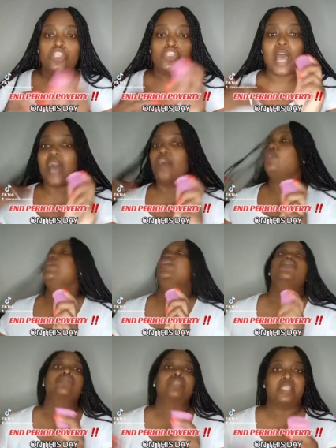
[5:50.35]
So how do we
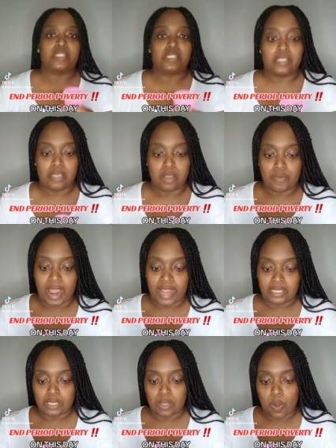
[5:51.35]
use this?
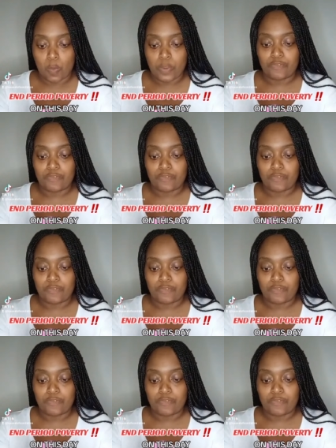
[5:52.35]
Right.